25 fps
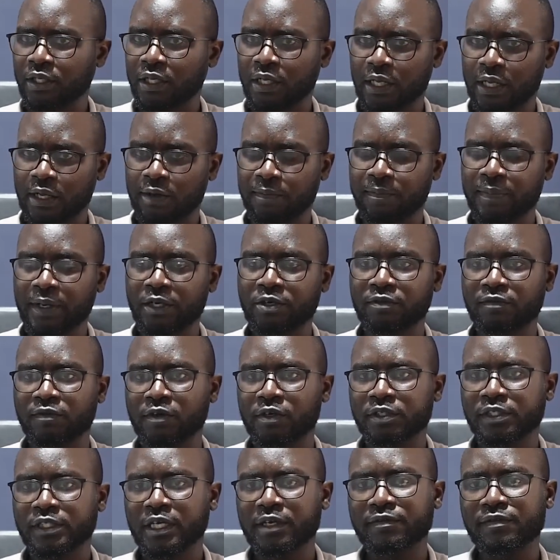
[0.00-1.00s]
a part of our
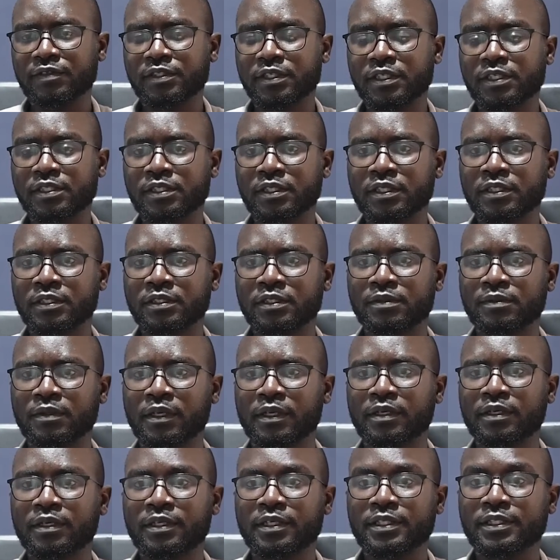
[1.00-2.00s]
services as
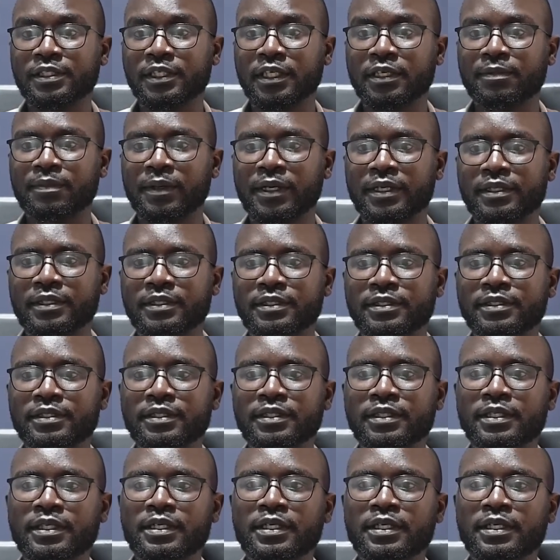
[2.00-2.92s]
Linset partners